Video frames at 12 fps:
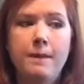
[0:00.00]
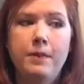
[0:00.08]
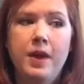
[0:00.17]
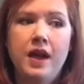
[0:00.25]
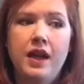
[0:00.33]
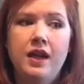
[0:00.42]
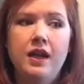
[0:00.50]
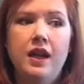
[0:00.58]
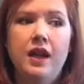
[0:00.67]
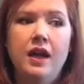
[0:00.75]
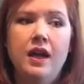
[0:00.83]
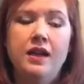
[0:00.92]
but
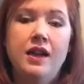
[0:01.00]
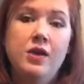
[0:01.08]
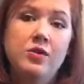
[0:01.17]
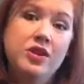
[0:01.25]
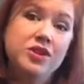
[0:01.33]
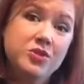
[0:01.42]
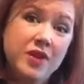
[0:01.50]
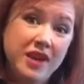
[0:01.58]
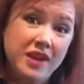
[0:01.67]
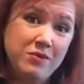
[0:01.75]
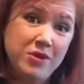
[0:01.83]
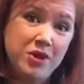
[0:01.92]
now we're in
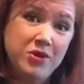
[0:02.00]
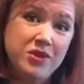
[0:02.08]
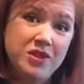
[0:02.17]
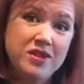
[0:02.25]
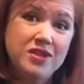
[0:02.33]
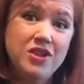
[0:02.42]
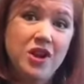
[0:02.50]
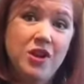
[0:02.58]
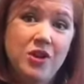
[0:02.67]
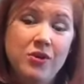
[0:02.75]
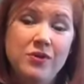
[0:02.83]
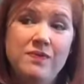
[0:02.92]
training mode.
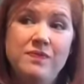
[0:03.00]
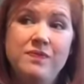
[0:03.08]
So